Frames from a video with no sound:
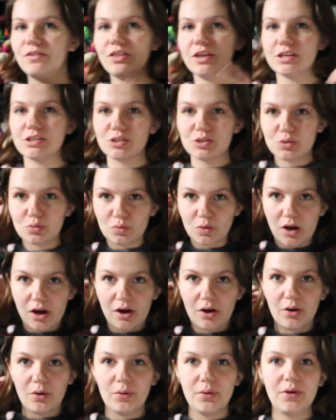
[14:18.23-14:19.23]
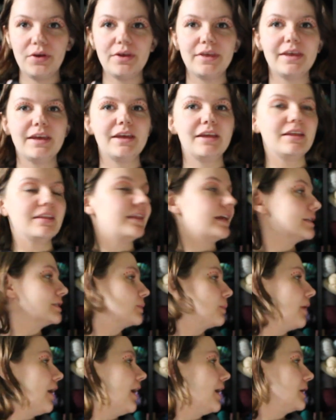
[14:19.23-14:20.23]
this row that's
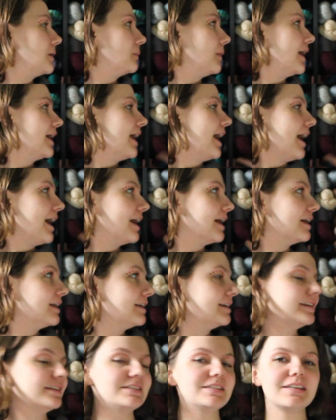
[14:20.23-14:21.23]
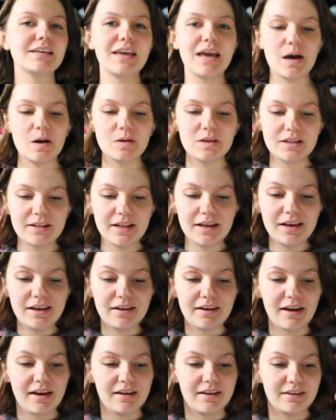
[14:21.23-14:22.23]
behind my head to calculate,
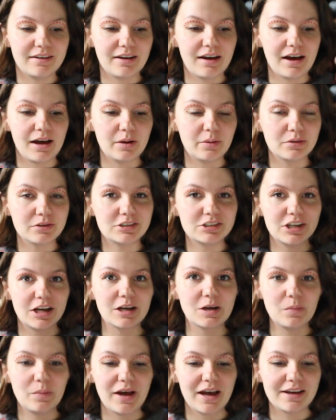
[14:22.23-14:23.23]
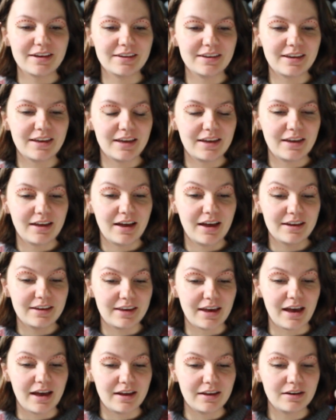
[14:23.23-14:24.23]
and I will check back
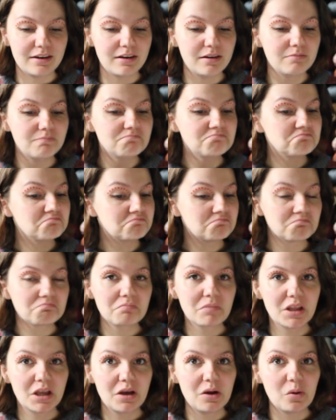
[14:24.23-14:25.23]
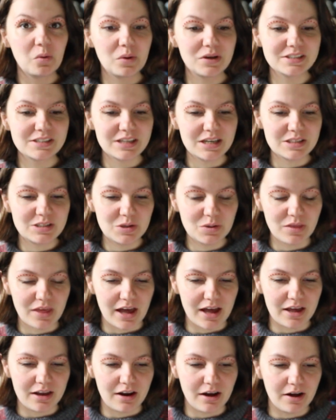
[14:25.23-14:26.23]
again once I do
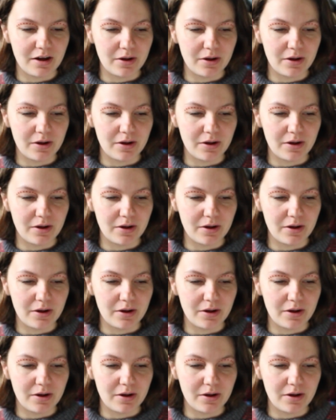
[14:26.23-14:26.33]
that.